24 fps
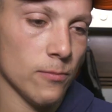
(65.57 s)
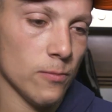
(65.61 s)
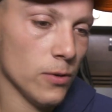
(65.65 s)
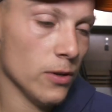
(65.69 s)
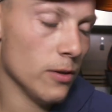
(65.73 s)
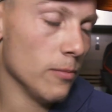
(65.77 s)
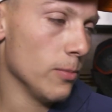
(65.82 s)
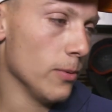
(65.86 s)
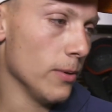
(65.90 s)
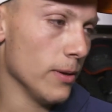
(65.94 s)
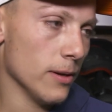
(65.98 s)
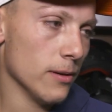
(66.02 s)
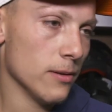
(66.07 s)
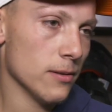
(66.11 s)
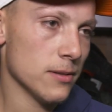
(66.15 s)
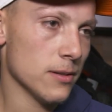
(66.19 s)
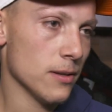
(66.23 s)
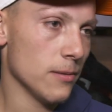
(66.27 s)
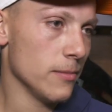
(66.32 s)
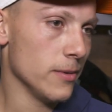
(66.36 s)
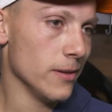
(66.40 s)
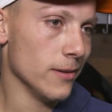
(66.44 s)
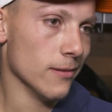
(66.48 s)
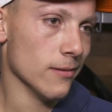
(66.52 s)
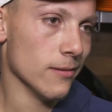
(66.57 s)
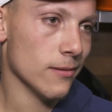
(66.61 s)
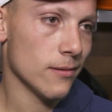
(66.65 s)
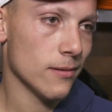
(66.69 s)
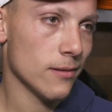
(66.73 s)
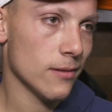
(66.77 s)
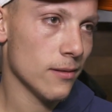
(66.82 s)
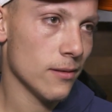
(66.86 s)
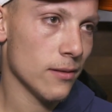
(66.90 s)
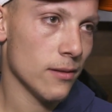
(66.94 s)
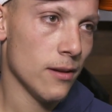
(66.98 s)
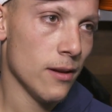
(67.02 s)
Good players. I mean,
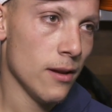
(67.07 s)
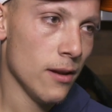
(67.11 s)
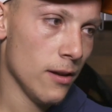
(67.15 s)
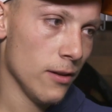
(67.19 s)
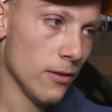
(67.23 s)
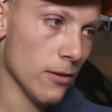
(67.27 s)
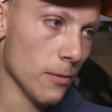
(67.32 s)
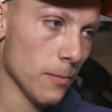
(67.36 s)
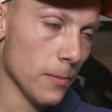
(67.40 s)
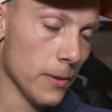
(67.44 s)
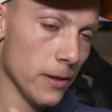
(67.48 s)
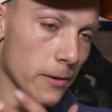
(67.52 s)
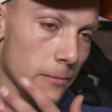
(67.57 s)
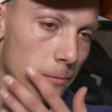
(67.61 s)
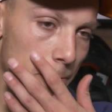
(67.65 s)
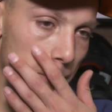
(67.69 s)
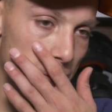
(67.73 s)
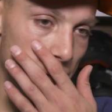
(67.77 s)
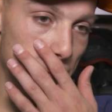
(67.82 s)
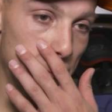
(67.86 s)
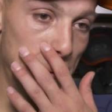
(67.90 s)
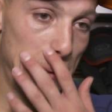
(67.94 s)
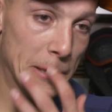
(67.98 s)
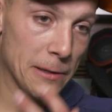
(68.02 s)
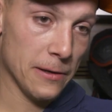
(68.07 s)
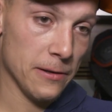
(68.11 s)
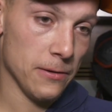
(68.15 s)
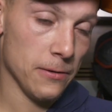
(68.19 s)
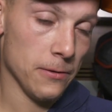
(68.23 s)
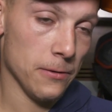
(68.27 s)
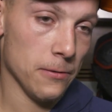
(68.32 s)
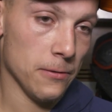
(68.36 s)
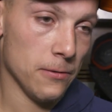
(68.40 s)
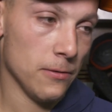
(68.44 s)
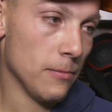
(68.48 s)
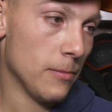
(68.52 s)
they're paid good money
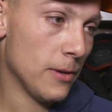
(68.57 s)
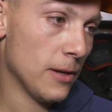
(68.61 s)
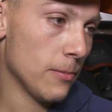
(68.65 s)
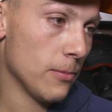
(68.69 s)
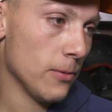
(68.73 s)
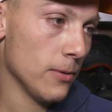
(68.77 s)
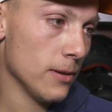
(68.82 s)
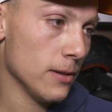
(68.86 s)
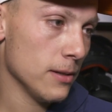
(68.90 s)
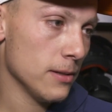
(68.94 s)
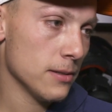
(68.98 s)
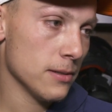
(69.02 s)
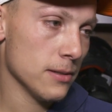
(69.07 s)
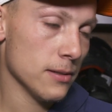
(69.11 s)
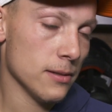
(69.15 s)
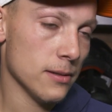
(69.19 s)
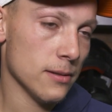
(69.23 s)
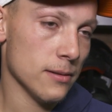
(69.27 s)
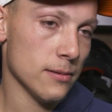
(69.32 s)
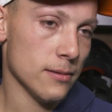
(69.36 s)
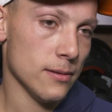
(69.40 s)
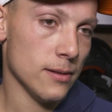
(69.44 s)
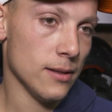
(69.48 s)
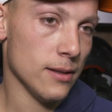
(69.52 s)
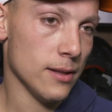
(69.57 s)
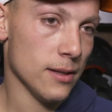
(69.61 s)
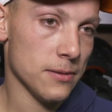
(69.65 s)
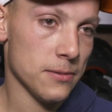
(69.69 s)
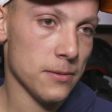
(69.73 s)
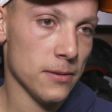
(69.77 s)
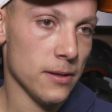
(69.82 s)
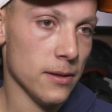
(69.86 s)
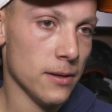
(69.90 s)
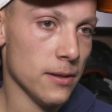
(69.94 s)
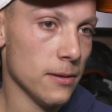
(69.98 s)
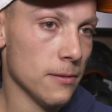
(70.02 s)
to make plays, and
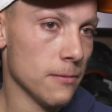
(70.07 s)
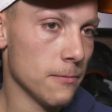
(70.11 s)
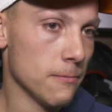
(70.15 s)
that's what they